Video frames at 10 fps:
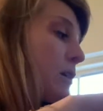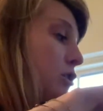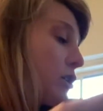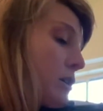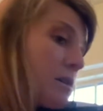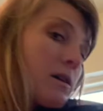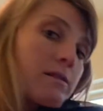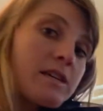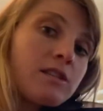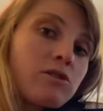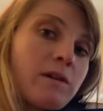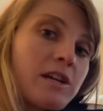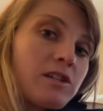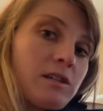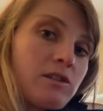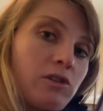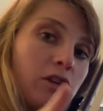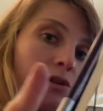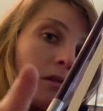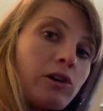Turn this direction so
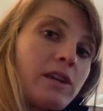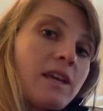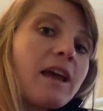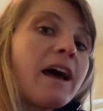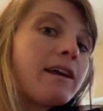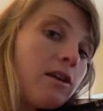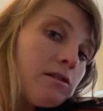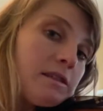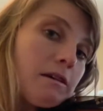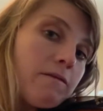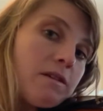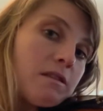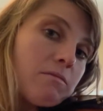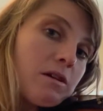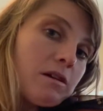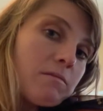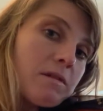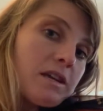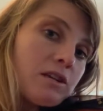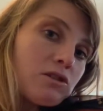you're looking at yourself in the mirror,
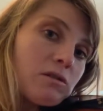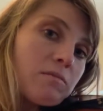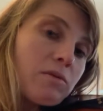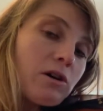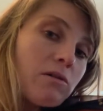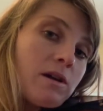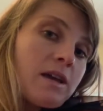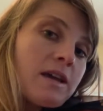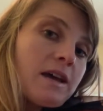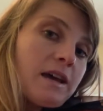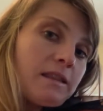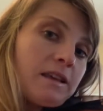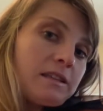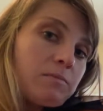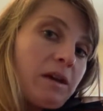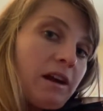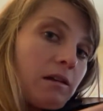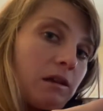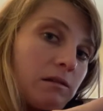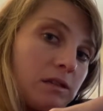making sure the bow is
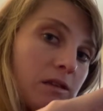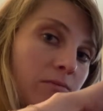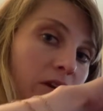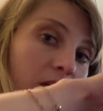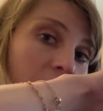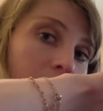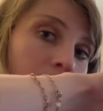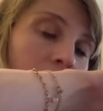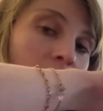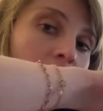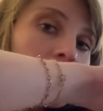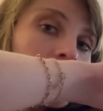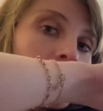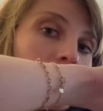parallel to the bridge. Your